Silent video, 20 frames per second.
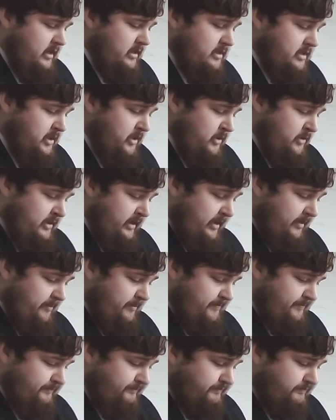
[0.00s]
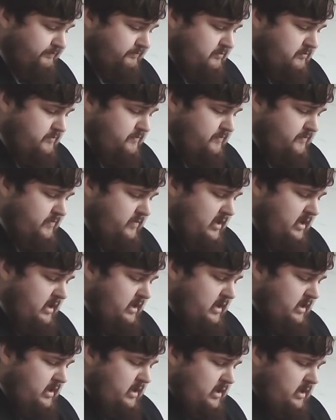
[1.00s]
to them.
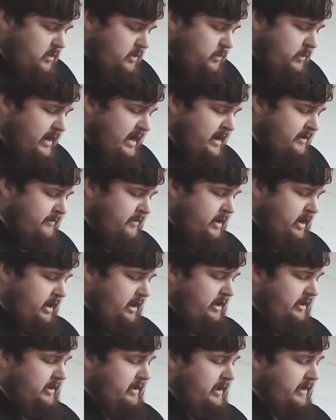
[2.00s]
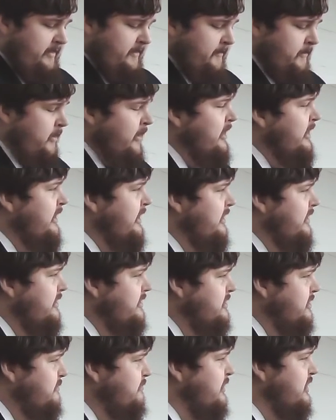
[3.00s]
Whenever authority, uh,
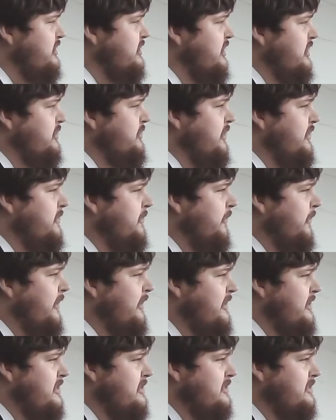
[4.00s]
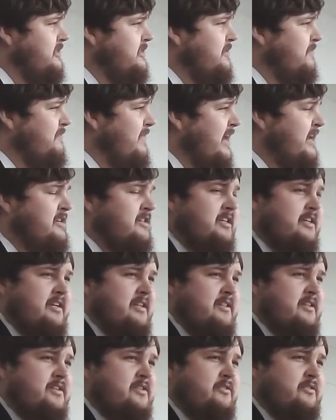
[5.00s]
submission to authority is mentioned
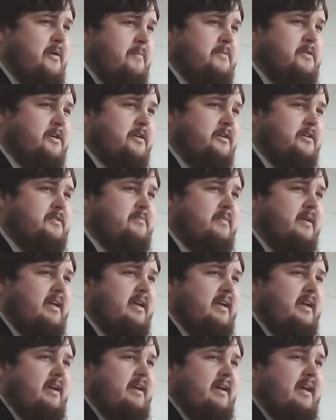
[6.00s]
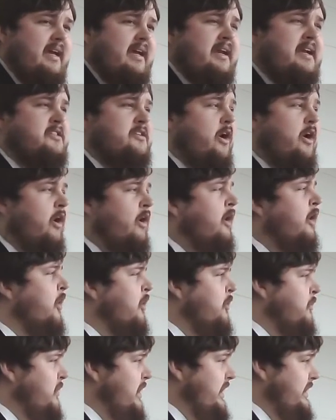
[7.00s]
in the scriptures, it is
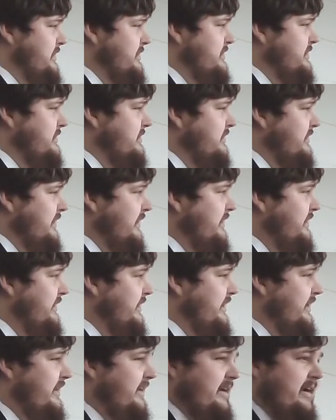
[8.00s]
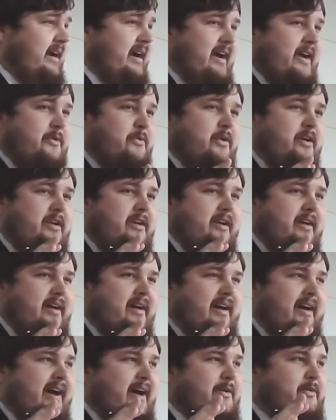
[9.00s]
always and I would
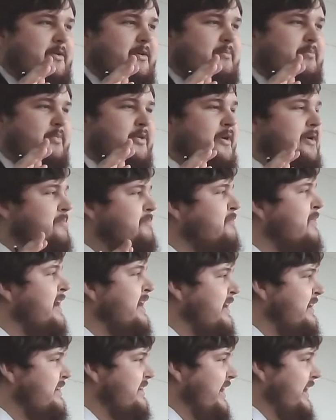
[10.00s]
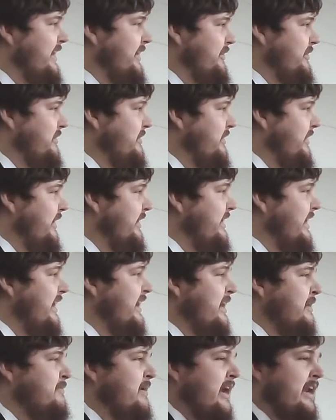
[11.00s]
I would put money down on
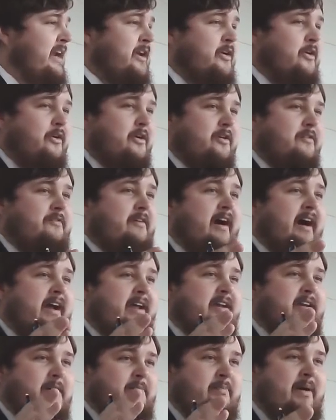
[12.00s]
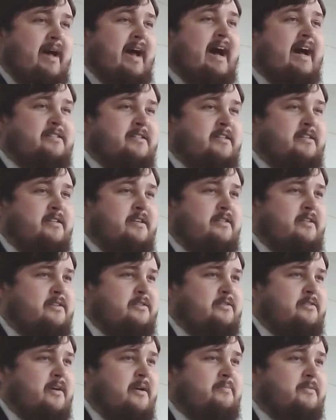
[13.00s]
anybody who could find a passage in the
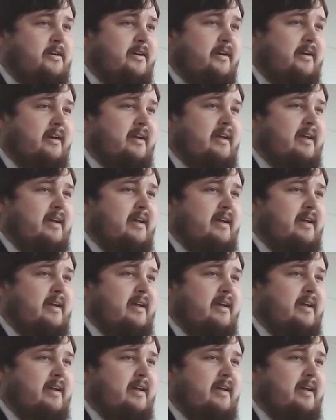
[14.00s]
scripture